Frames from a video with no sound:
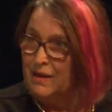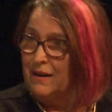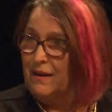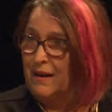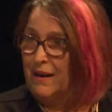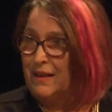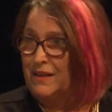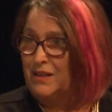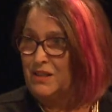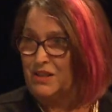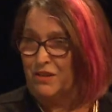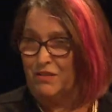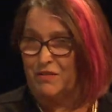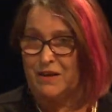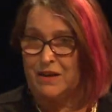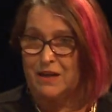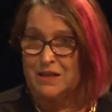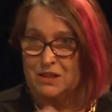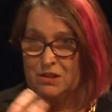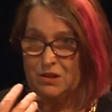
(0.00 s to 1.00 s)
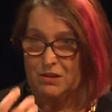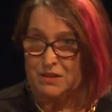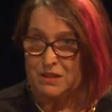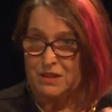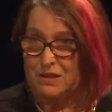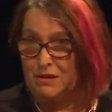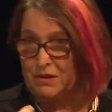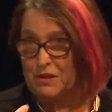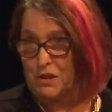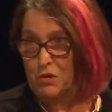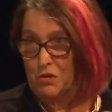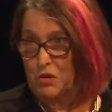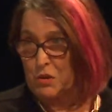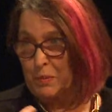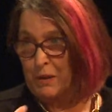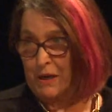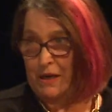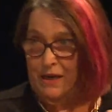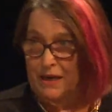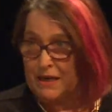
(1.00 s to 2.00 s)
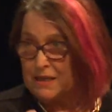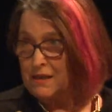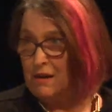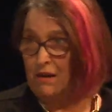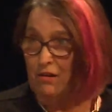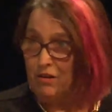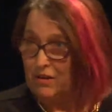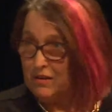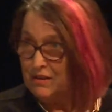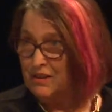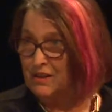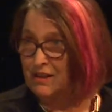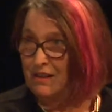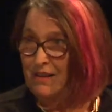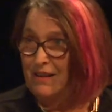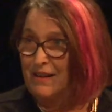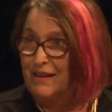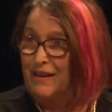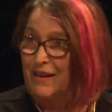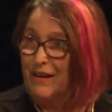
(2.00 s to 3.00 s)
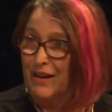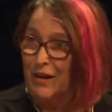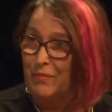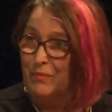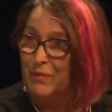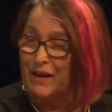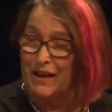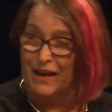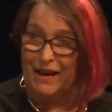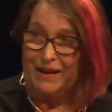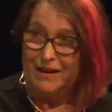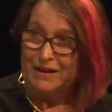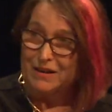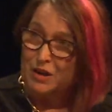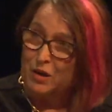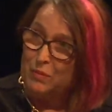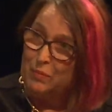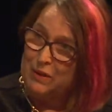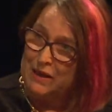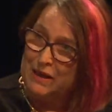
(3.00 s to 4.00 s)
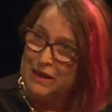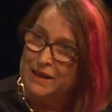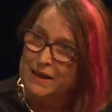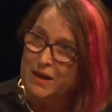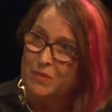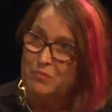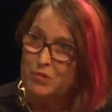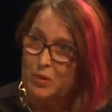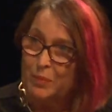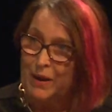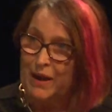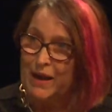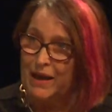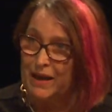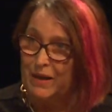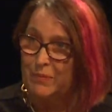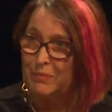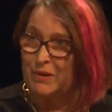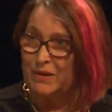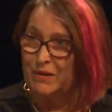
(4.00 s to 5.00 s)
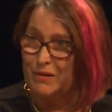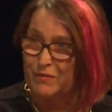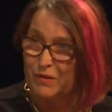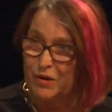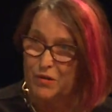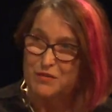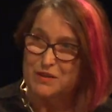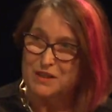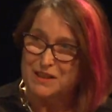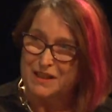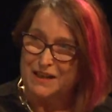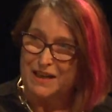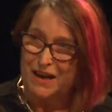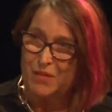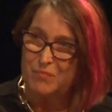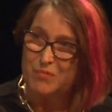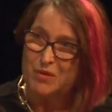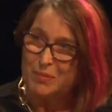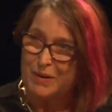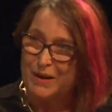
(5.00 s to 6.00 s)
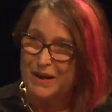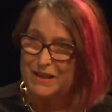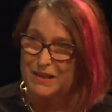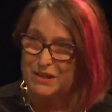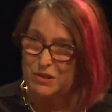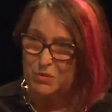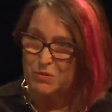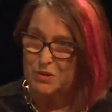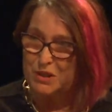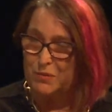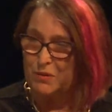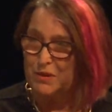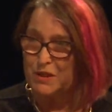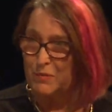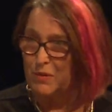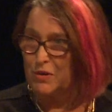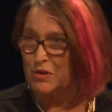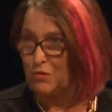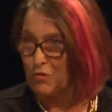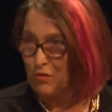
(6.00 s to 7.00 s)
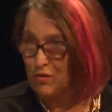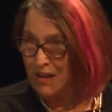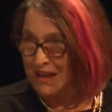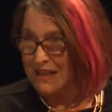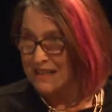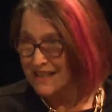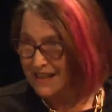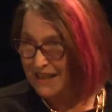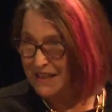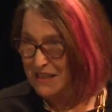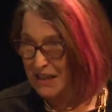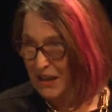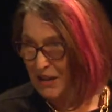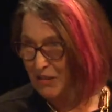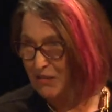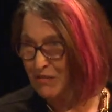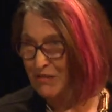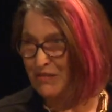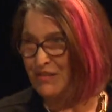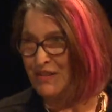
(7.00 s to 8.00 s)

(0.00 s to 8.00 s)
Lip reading: And so then I started sort of speaking in tongues. Again, completely unprepared, but obviously unprepared is always one's most authentic self.